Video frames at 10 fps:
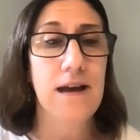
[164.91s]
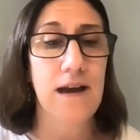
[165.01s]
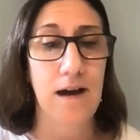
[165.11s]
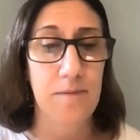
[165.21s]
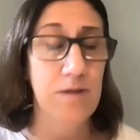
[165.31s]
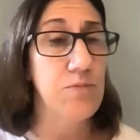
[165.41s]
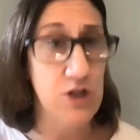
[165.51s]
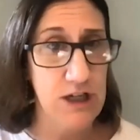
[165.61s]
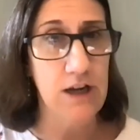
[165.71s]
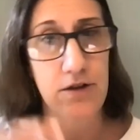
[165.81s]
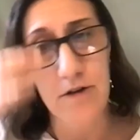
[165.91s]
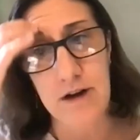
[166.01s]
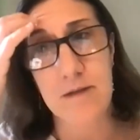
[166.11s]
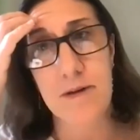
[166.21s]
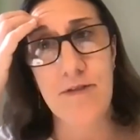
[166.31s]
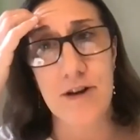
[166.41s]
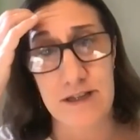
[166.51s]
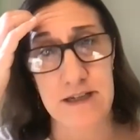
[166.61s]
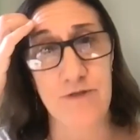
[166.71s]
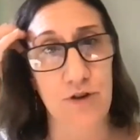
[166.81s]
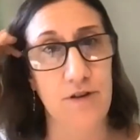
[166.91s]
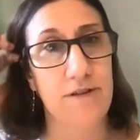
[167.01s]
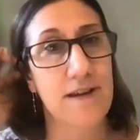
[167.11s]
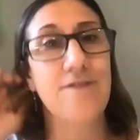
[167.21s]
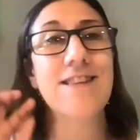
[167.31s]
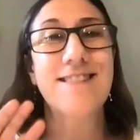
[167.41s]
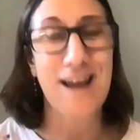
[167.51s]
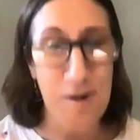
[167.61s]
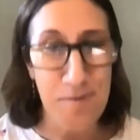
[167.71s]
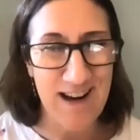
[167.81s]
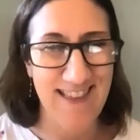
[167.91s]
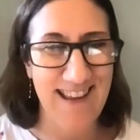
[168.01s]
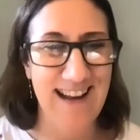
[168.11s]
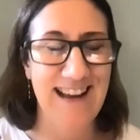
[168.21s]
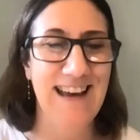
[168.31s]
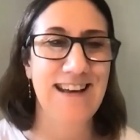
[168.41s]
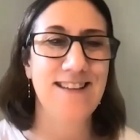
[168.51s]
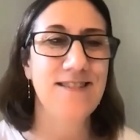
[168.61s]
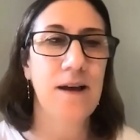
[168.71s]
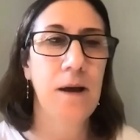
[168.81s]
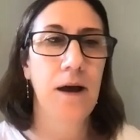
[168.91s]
in particular, it can be very difficult to even set up an online case.